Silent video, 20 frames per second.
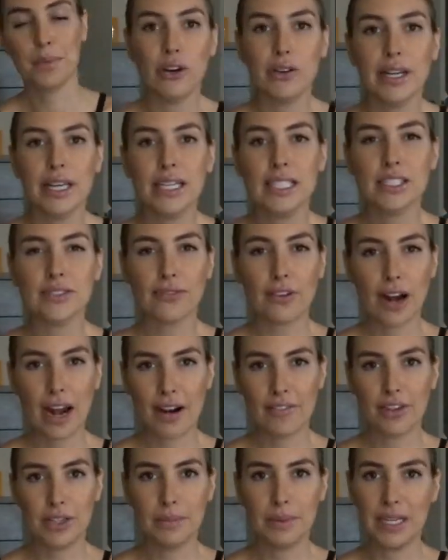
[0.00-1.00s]
Yoga is for
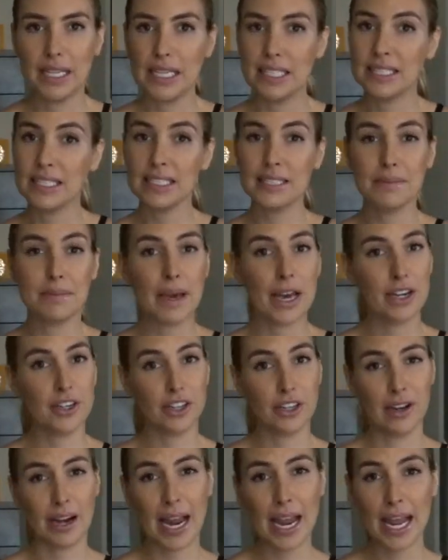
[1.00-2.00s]
everybody. It doesn't matter
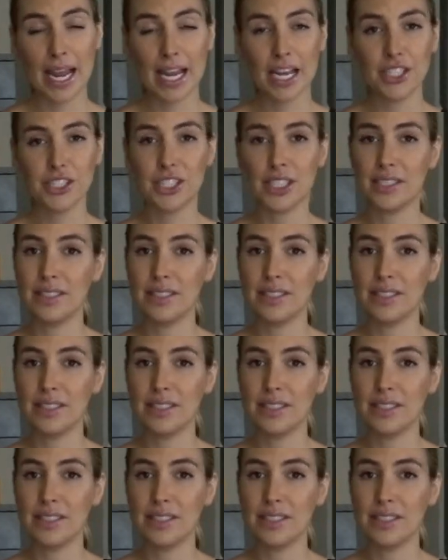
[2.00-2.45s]
your age,